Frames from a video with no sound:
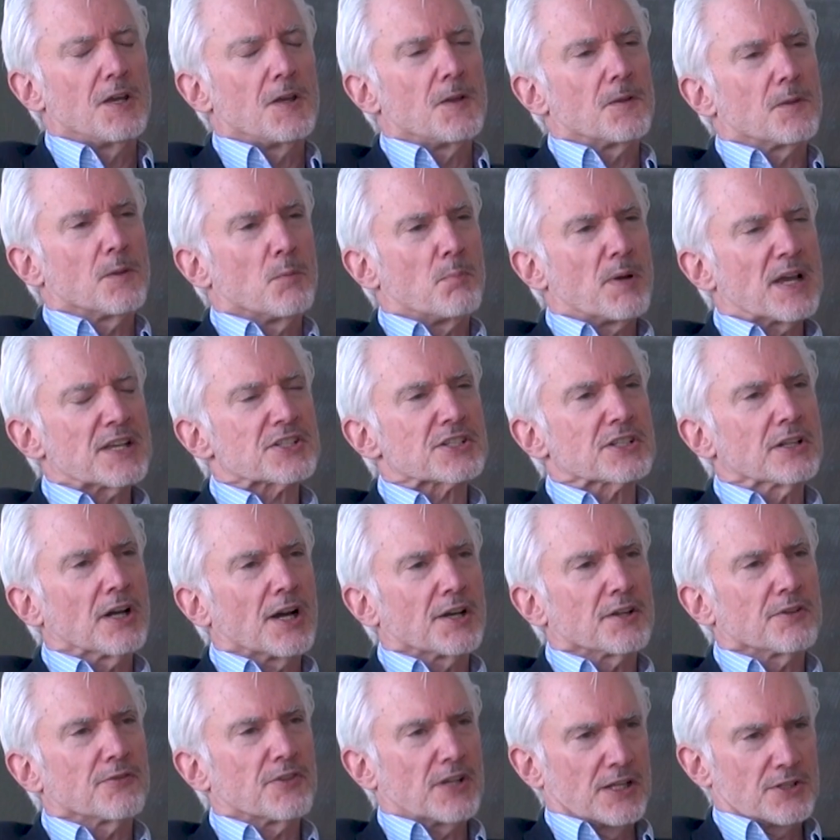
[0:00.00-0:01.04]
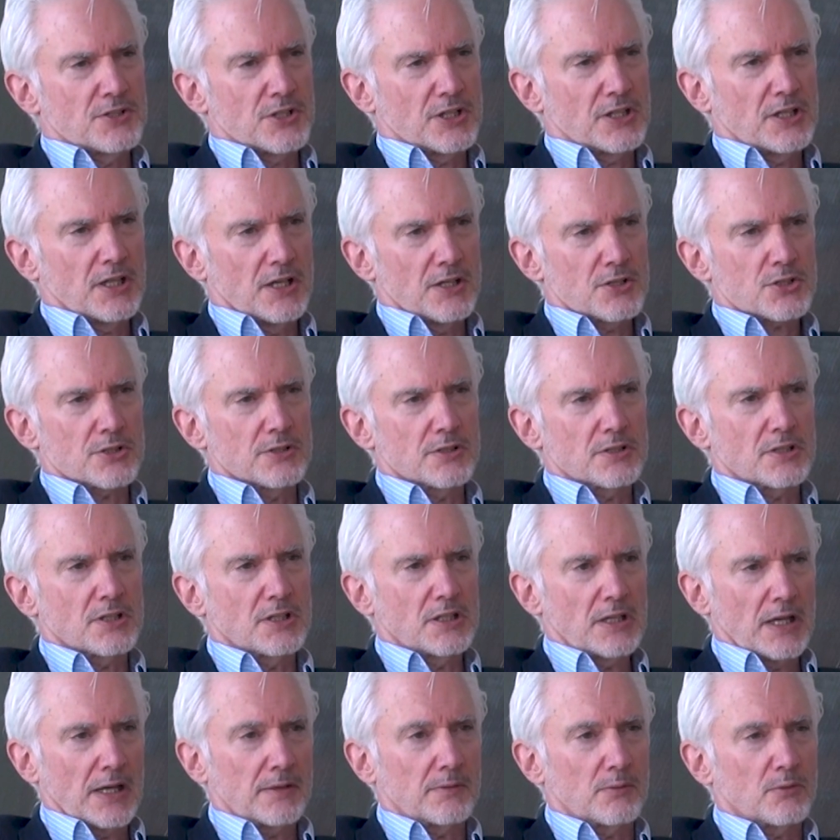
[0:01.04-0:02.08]
The best kind of education to
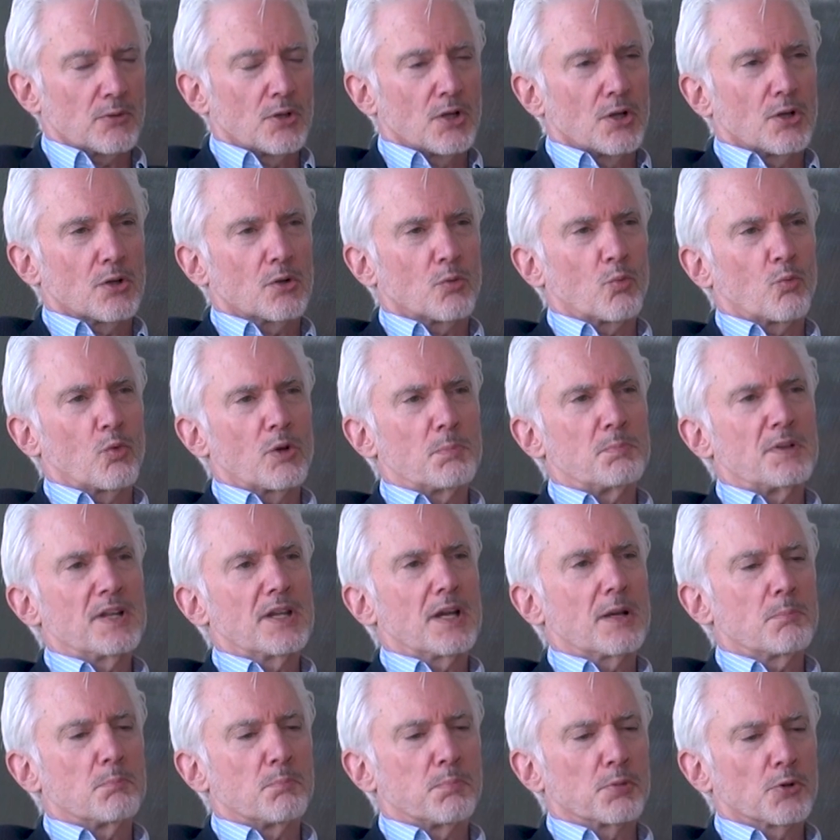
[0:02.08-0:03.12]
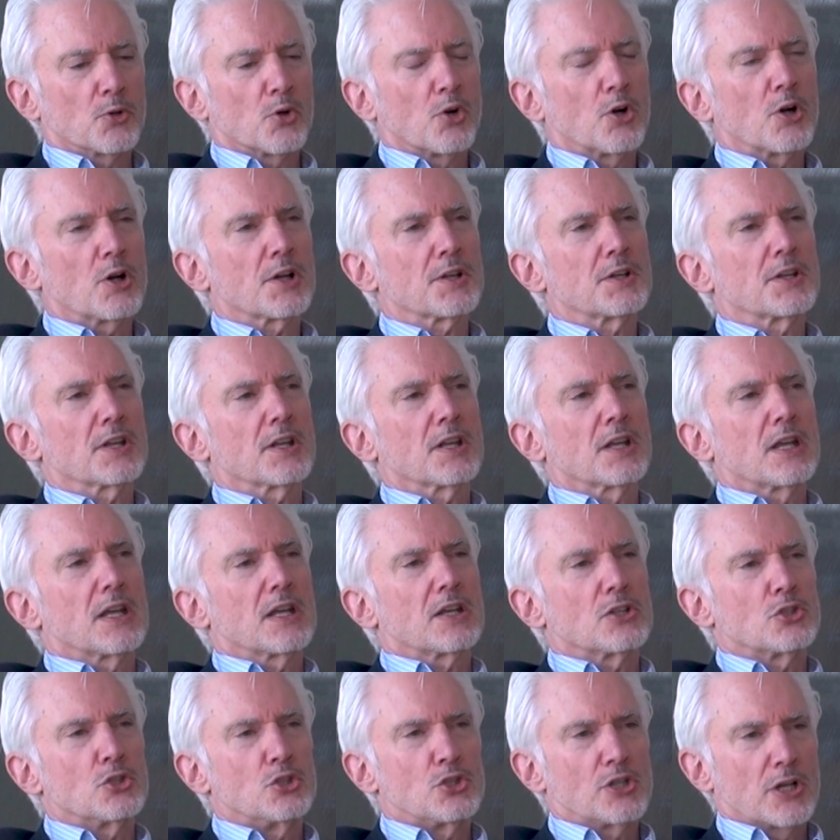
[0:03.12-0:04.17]
get would be a broad,
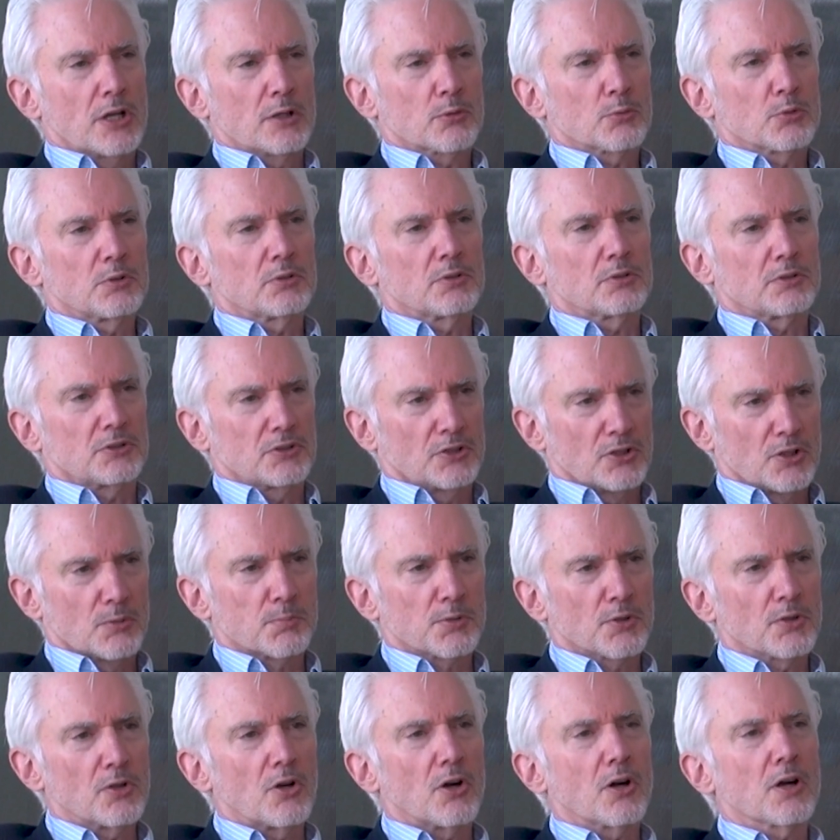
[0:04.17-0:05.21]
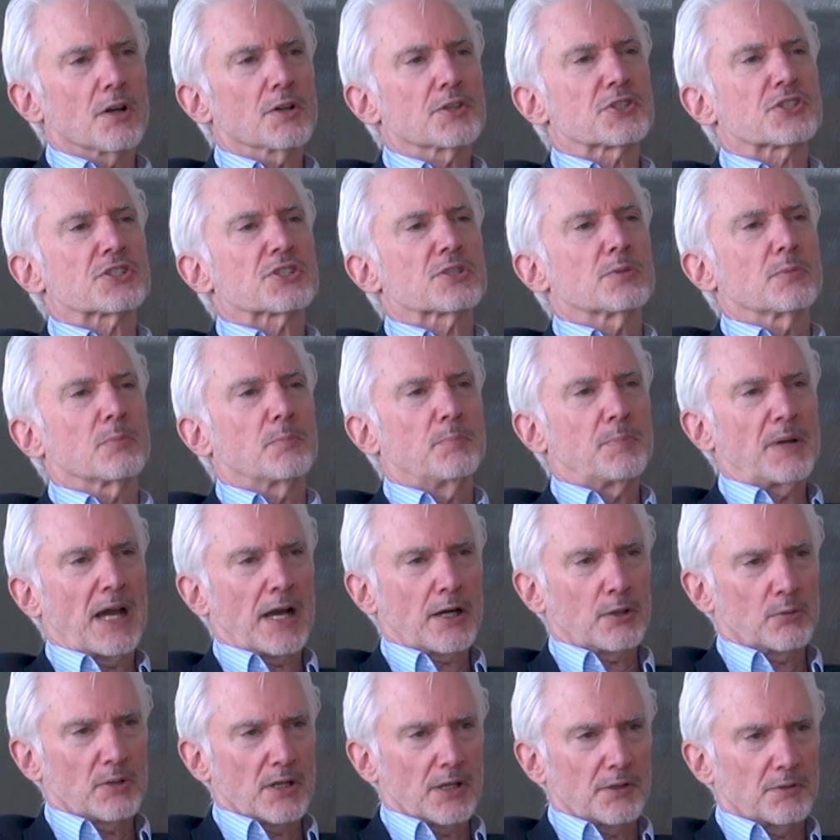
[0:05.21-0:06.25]
general, liberal arts
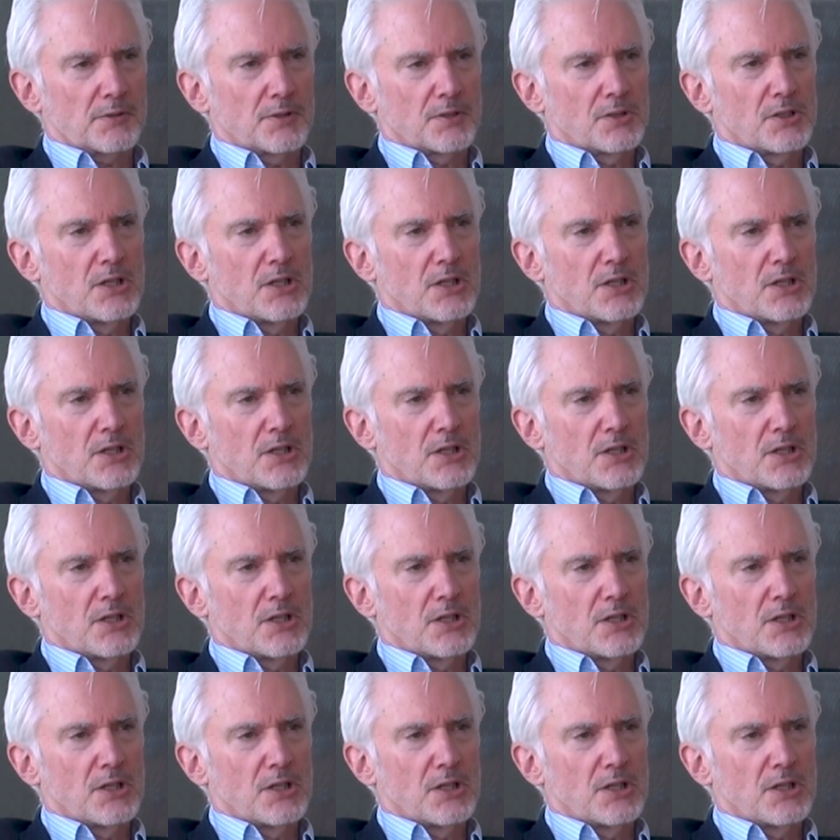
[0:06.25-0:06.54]
background.